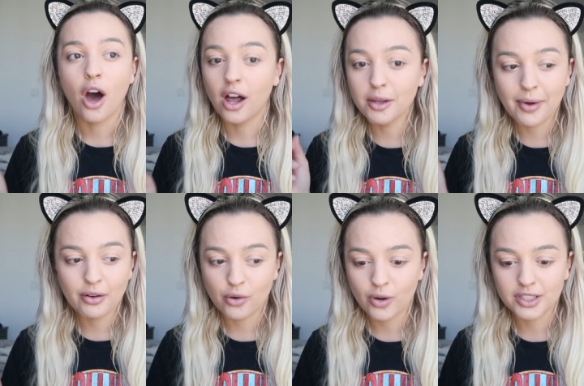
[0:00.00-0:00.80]
all
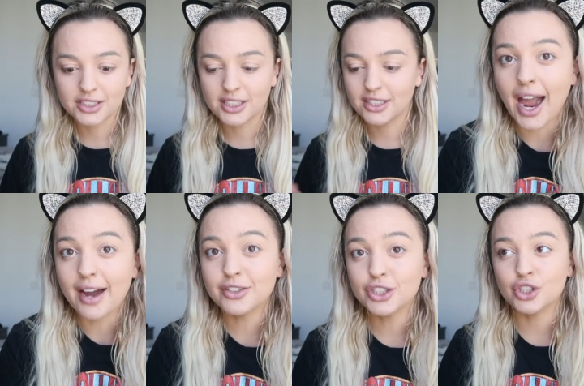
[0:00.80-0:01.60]
about quarantine.
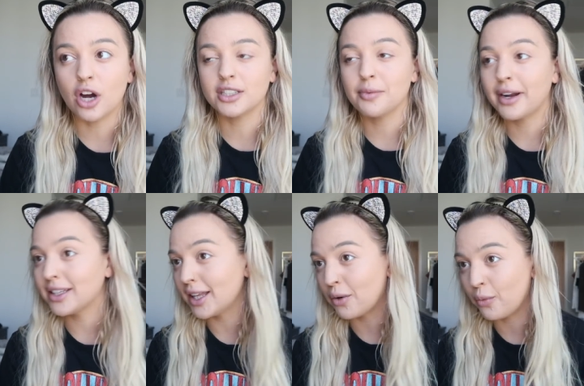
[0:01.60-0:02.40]
I've just talked about
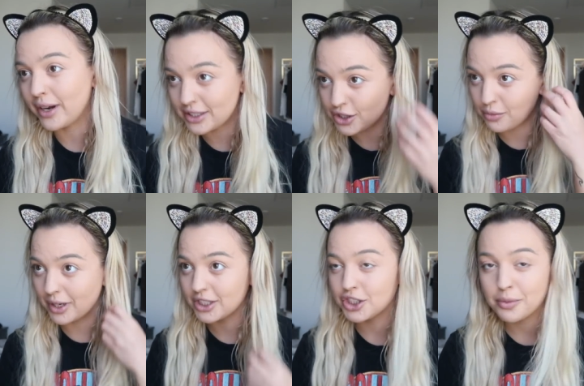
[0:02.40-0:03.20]
it like way too much,